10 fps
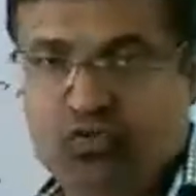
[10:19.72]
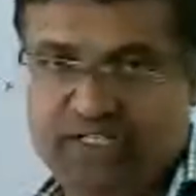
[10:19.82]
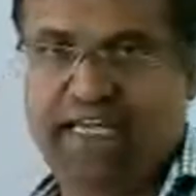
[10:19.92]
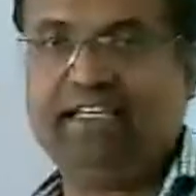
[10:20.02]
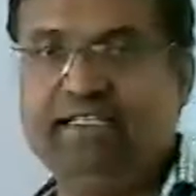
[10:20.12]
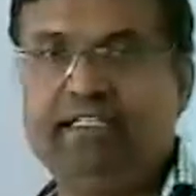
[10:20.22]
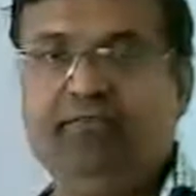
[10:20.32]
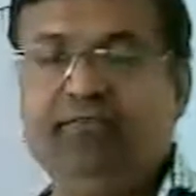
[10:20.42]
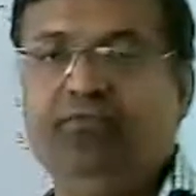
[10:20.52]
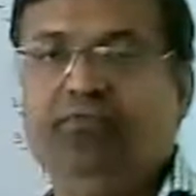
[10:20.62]
by knife
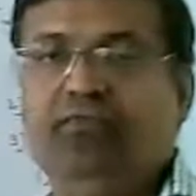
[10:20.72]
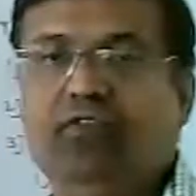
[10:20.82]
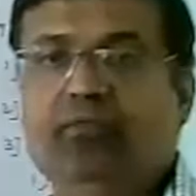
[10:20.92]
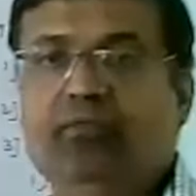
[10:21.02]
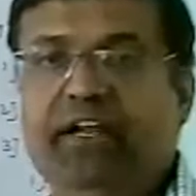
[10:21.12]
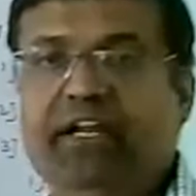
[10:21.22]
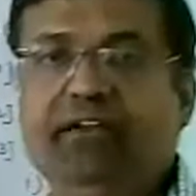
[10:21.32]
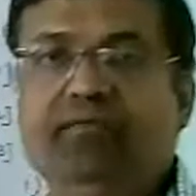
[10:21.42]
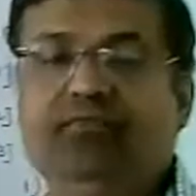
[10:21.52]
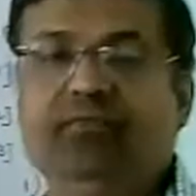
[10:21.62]
into size
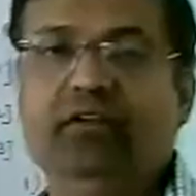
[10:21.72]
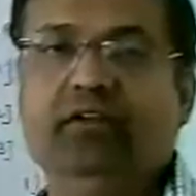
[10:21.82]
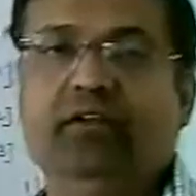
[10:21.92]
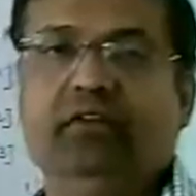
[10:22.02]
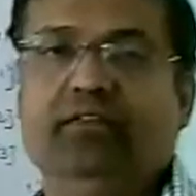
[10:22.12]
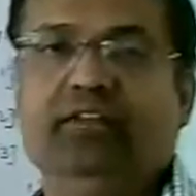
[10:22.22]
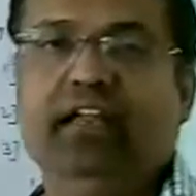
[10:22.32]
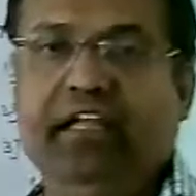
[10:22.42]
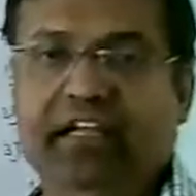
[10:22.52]
of the blade,